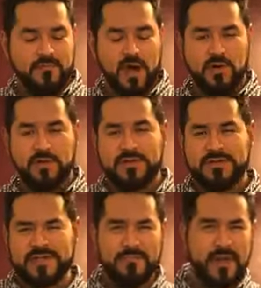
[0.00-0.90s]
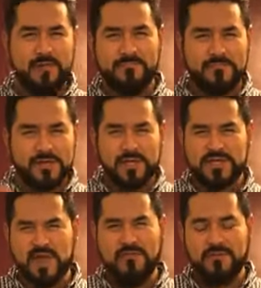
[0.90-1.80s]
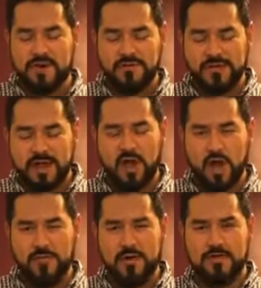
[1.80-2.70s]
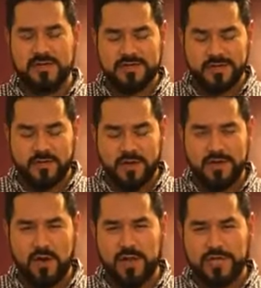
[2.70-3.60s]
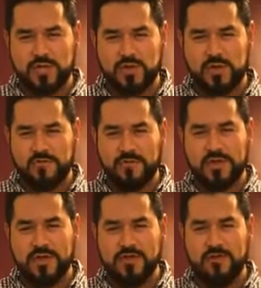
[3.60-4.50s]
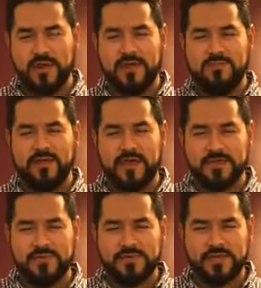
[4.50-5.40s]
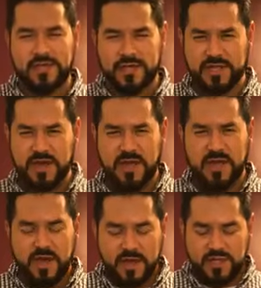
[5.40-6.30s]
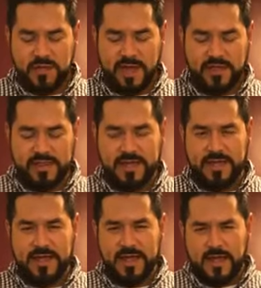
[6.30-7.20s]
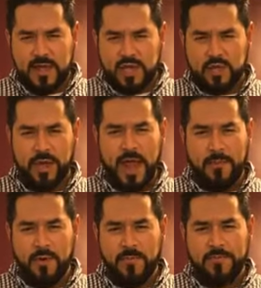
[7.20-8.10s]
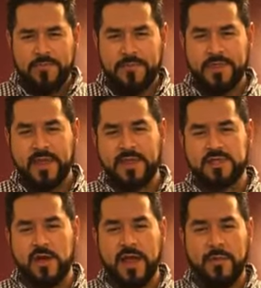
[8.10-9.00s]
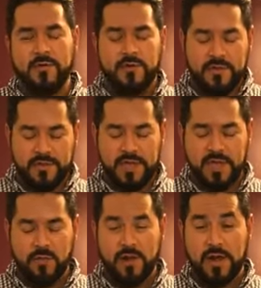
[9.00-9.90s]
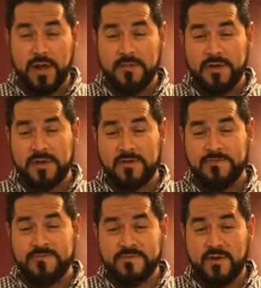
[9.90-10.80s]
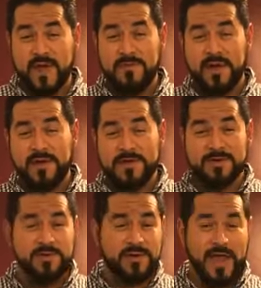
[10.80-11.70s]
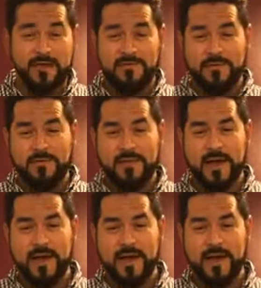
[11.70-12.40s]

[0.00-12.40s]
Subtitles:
muddled, soft muddle, not a hard muddle, because you don't want all that squished fruit in there. We want to have a nice presentation. So we got the sweet apple, the tart apple, the 1 cup of cranberries or a handful,